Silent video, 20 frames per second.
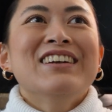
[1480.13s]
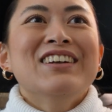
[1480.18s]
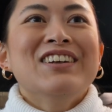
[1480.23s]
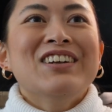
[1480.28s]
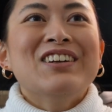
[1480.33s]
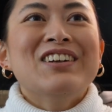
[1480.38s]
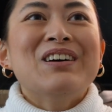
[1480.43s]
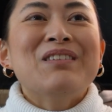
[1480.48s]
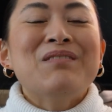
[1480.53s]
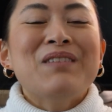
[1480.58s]

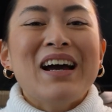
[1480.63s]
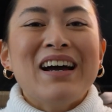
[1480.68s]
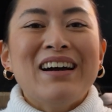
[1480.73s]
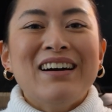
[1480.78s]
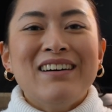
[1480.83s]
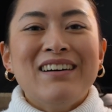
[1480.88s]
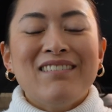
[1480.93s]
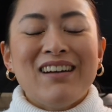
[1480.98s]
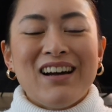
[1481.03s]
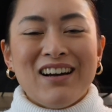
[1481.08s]

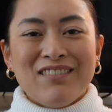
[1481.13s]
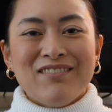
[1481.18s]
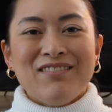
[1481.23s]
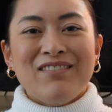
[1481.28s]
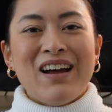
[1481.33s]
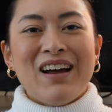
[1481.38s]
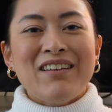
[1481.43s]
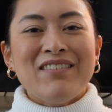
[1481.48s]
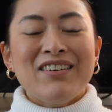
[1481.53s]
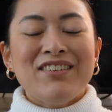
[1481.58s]
Where a
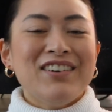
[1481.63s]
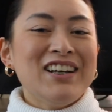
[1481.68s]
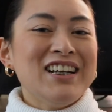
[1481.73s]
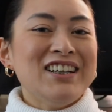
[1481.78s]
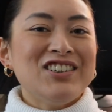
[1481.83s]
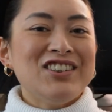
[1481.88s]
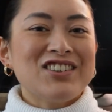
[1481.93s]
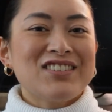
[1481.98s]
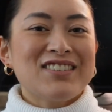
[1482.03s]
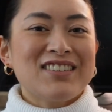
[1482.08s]
very
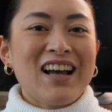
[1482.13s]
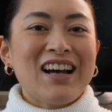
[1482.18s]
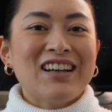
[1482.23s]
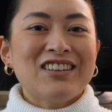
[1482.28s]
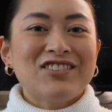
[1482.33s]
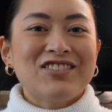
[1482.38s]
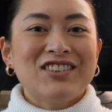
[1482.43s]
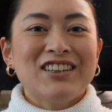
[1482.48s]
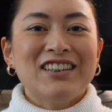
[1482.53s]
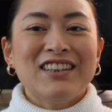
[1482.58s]
religious
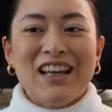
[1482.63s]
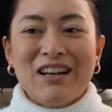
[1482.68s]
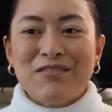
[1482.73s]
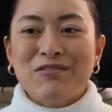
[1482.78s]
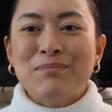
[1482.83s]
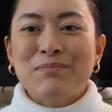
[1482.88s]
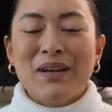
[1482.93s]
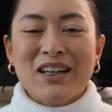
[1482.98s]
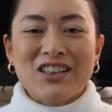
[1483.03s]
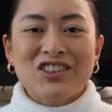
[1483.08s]
country, they
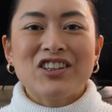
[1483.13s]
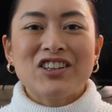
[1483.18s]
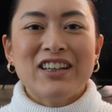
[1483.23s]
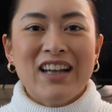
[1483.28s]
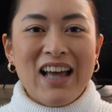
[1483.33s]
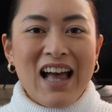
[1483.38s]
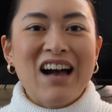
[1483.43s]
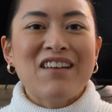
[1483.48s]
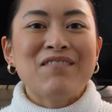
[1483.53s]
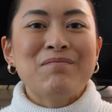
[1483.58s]
will make sure
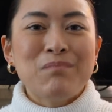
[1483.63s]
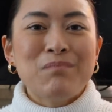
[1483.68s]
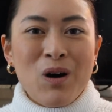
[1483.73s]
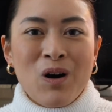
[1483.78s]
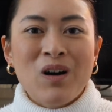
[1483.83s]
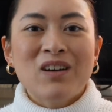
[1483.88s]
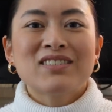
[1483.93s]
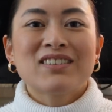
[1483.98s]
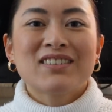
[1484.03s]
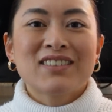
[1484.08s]
they have
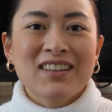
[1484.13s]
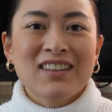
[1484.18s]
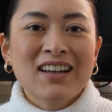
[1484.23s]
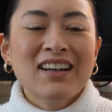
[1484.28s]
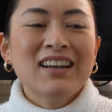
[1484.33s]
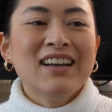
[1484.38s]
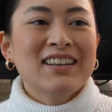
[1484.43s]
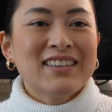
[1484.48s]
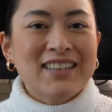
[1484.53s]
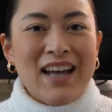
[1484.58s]
mosque,
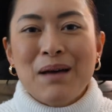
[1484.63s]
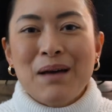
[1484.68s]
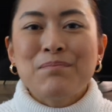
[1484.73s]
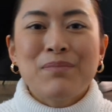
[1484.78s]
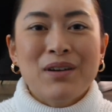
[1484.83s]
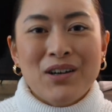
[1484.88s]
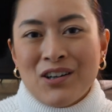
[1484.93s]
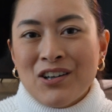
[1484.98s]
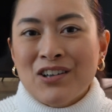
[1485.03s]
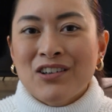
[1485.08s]

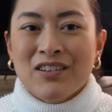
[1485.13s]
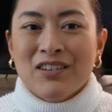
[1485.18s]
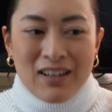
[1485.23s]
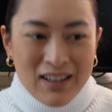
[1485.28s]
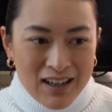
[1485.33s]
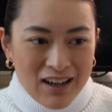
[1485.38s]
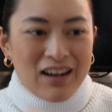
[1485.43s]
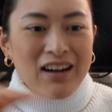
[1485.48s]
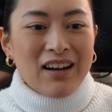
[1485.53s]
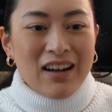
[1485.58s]
temple,
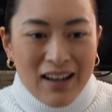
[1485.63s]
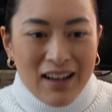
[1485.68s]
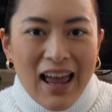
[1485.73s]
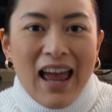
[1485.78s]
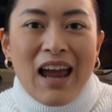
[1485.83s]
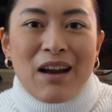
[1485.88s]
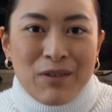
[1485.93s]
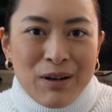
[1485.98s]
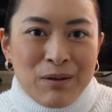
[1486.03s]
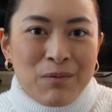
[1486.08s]

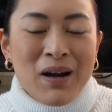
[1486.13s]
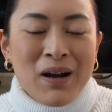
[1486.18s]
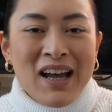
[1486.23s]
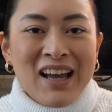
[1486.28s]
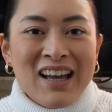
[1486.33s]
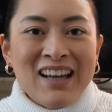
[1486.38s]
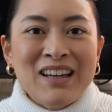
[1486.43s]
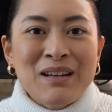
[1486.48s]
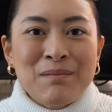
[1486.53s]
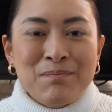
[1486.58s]

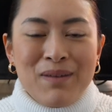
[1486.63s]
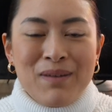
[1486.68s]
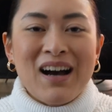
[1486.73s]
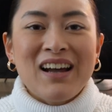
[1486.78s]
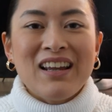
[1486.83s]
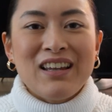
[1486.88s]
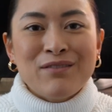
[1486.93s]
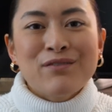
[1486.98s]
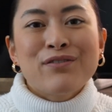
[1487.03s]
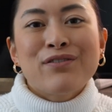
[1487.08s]
everywhere,
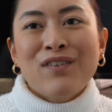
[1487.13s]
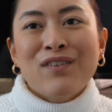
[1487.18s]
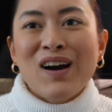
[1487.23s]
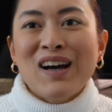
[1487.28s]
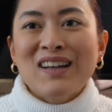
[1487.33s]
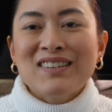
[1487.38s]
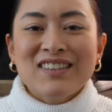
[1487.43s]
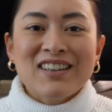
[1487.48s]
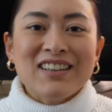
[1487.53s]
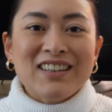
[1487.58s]
but in
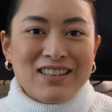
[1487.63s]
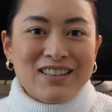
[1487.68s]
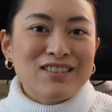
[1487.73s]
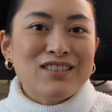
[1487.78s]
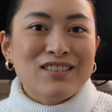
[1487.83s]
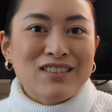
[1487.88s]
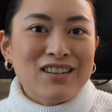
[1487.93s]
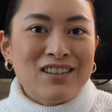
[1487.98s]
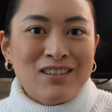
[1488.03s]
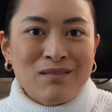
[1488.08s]
France
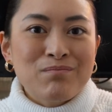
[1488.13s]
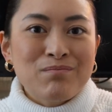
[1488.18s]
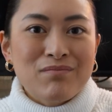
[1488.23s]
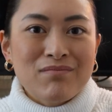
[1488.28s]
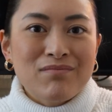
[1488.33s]
is the